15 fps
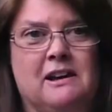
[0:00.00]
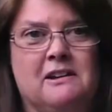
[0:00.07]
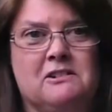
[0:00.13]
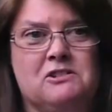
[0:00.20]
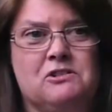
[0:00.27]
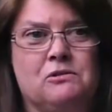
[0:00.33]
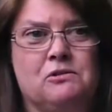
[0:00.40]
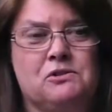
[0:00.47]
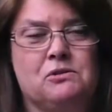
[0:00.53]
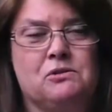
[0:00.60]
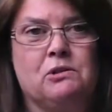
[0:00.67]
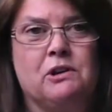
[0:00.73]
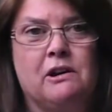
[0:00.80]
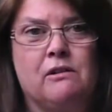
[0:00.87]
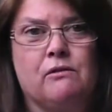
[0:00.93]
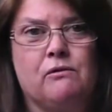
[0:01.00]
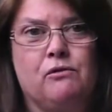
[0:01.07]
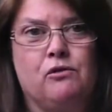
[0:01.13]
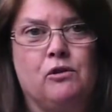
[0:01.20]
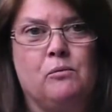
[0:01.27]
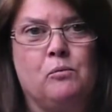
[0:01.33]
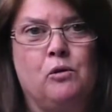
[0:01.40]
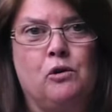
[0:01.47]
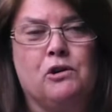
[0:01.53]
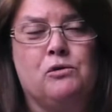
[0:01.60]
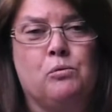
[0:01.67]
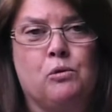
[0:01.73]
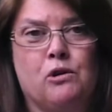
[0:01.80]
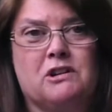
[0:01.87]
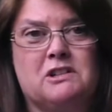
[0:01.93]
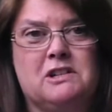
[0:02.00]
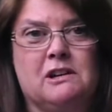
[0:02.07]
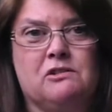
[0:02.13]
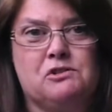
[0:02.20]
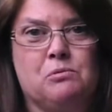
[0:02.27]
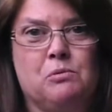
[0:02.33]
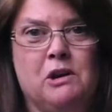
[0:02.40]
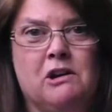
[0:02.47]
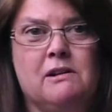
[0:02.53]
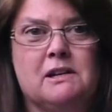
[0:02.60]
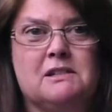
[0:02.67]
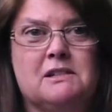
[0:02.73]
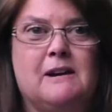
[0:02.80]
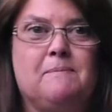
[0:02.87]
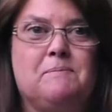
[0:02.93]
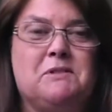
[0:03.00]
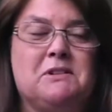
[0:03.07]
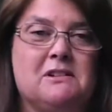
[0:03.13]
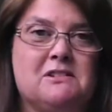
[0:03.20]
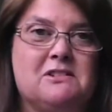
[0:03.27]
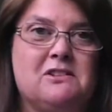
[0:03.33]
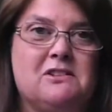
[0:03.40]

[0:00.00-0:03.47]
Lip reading: Canada also learned from what had worked elsewhere and adapted it to